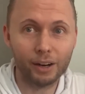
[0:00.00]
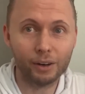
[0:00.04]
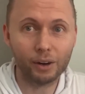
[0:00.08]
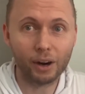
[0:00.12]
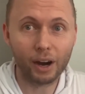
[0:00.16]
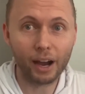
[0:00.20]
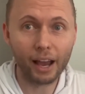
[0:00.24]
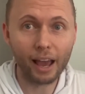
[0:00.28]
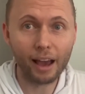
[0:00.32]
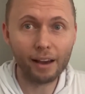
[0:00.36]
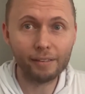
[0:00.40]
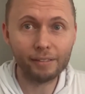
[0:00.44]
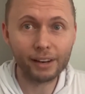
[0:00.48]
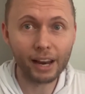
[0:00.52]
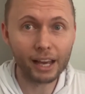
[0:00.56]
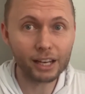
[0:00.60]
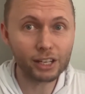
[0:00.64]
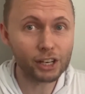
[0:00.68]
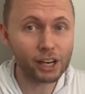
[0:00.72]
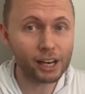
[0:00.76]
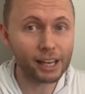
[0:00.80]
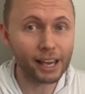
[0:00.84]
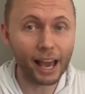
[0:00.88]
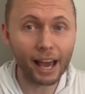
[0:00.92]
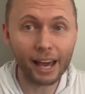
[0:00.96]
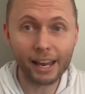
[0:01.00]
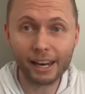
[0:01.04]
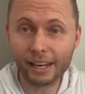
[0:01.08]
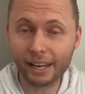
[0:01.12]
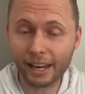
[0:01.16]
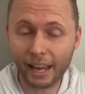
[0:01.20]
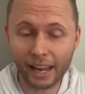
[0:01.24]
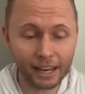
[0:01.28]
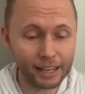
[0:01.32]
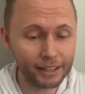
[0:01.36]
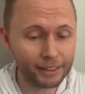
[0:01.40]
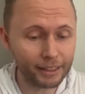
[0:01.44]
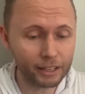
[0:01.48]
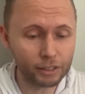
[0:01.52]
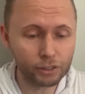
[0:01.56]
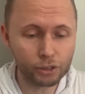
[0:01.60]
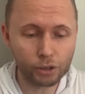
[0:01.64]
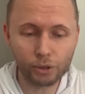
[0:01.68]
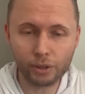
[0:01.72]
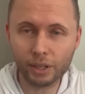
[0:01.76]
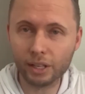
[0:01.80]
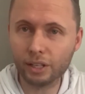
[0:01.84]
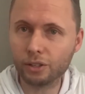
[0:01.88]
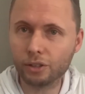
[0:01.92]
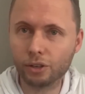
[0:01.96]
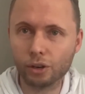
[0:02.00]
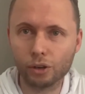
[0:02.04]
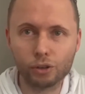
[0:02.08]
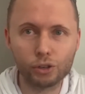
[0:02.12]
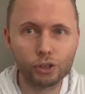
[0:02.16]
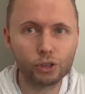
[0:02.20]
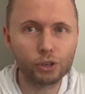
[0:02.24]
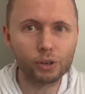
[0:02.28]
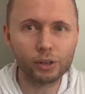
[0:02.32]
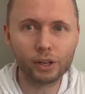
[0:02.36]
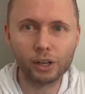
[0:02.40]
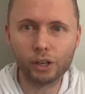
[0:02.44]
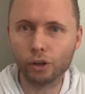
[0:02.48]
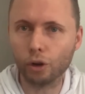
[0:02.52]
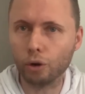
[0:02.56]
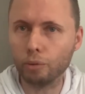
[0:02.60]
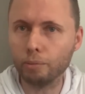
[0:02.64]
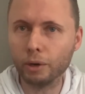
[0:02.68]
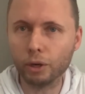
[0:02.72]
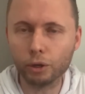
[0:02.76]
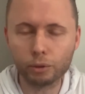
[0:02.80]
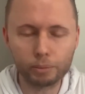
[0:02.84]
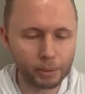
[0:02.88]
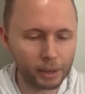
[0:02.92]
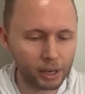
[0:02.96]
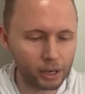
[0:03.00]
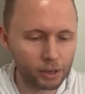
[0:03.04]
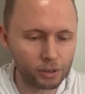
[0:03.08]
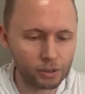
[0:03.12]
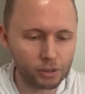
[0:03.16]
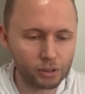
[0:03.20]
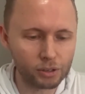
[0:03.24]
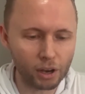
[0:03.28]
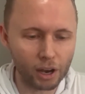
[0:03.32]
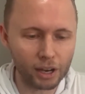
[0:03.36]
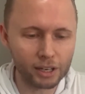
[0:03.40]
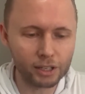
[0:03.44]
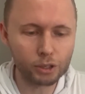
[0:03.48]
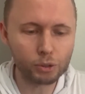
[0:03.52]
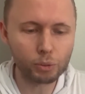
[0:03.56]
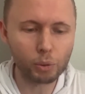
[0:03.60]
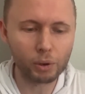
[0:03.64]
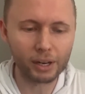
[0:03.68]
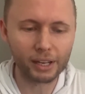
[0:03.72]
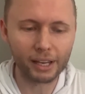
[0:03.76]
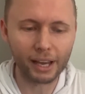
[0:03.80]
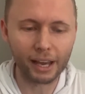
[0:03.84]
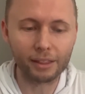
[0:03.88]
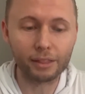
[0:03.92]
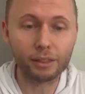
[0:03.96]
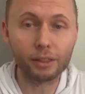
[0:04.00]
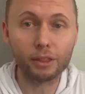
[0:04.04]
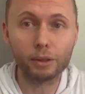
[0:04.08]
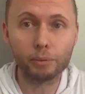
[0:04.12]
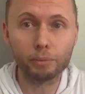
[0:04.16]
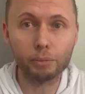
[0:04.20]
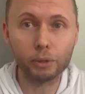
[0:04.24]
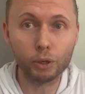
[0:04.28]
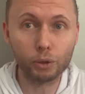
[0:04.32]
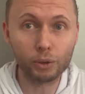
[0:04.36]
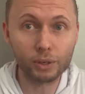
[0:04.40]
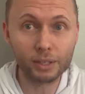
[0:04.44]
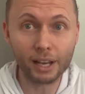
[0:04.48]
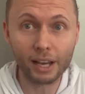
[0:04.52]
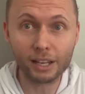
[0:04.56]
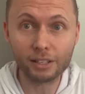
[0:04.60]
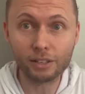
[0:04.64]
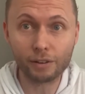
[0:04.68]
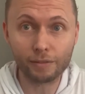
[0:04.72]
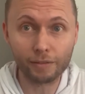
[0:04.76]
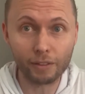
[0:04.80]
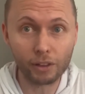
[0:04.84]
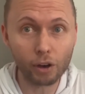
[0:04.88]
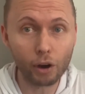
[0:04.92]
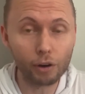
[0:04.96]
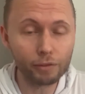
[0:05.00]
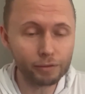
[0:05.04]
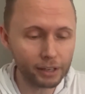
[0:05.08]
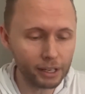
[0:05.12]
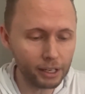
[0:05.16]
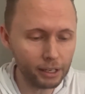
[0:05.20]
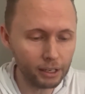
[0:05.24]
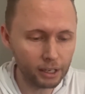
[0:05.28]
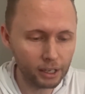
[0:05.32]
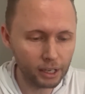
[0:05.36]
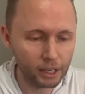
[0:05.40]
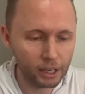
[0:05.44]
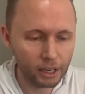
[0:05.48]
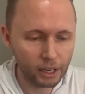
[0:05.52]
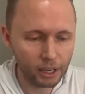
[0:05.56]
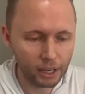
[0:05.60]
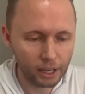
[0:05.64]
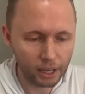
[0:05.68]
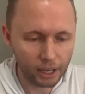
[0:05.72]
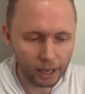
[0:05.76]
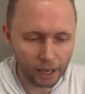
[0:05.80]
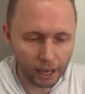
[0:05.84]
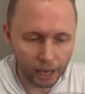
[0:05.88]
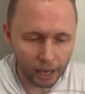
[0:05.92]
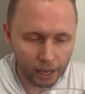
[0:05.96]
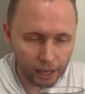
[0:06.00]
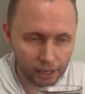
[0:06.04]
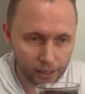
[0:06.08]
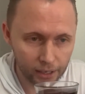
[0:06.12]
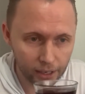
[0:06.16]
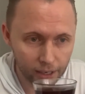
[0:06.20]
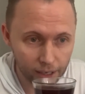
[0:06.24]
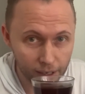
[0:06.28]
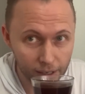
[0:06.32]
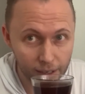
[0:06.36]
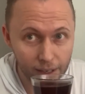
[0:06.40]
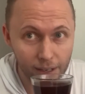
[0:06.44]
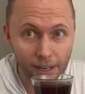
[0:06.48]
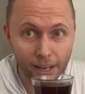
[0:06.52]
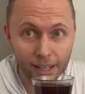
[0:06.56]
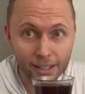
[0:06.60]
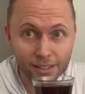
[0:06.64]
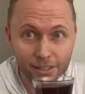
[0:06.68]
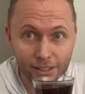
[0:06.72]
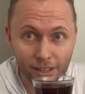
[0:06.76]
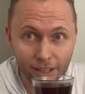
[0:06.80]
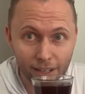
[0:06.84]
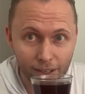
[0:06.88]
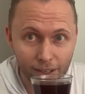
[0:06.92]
I haven't actually added anything to this, no sugar, no milk, because I just want to get the pure taste of the coffee. And let's see.